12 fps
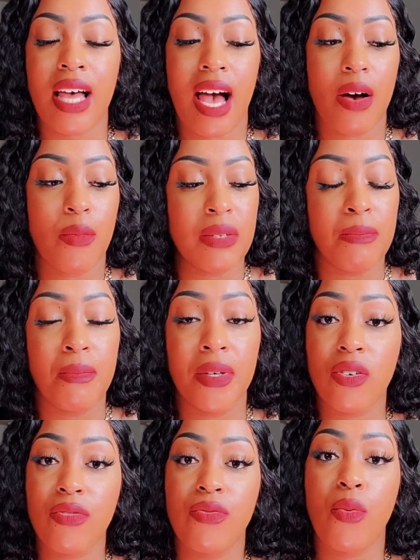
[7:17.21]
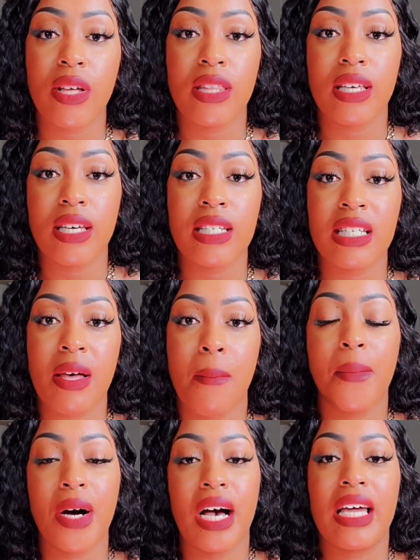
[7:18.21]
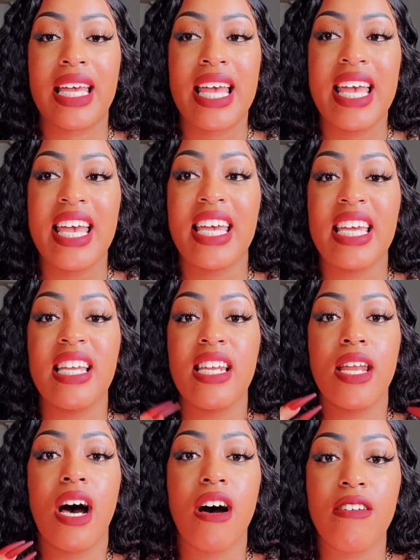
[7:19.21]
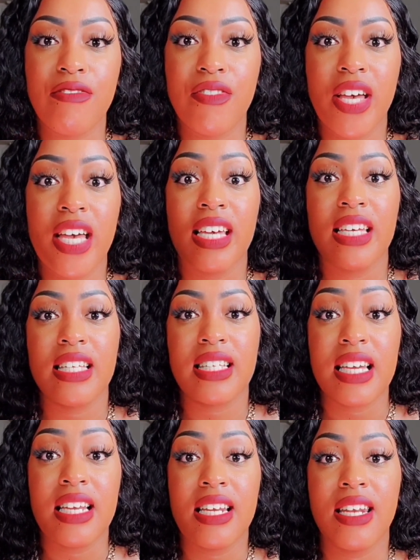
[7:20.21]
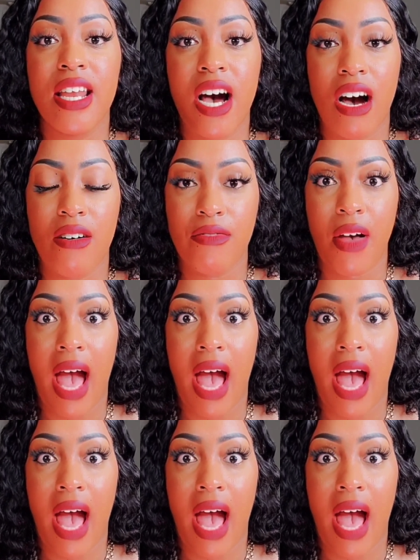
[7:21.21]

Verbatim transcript: I was built for this, but enough is enough.